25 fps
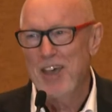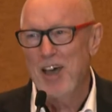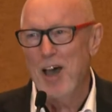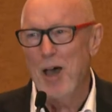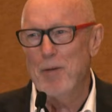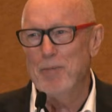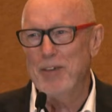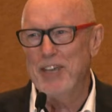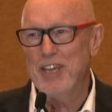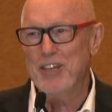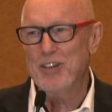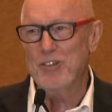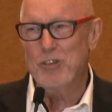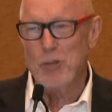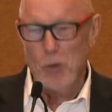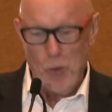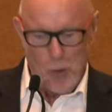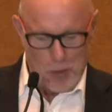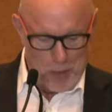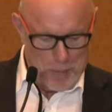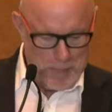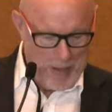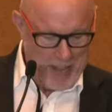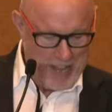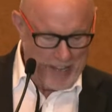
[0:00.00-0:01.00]
I'm here to
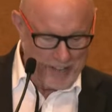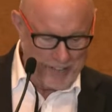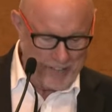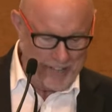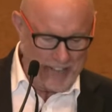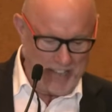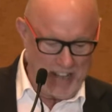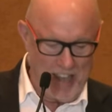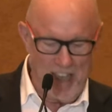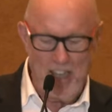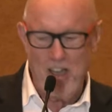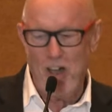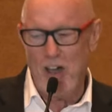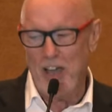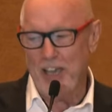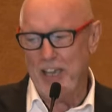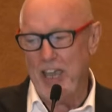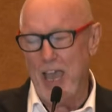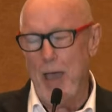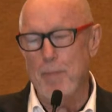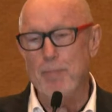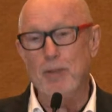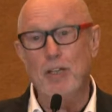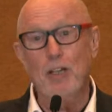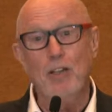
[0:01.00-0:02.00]
talk about DAI
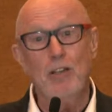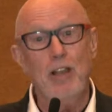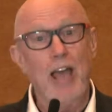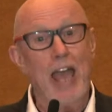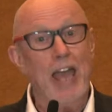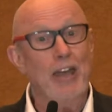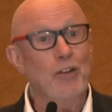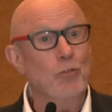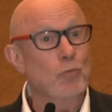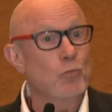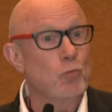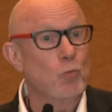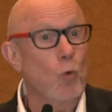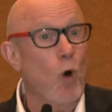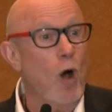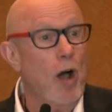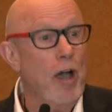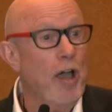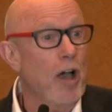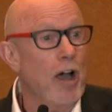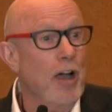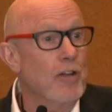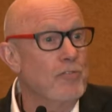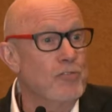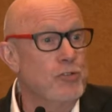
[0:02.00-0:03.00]
Capital and why
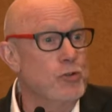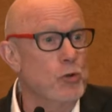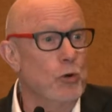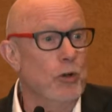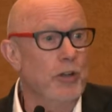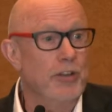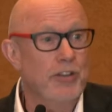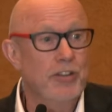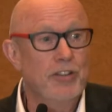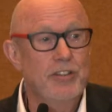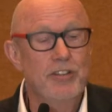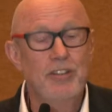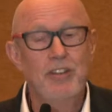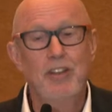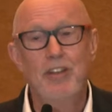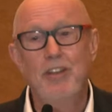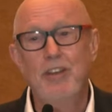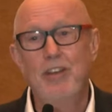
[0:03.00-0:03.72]
I've joined it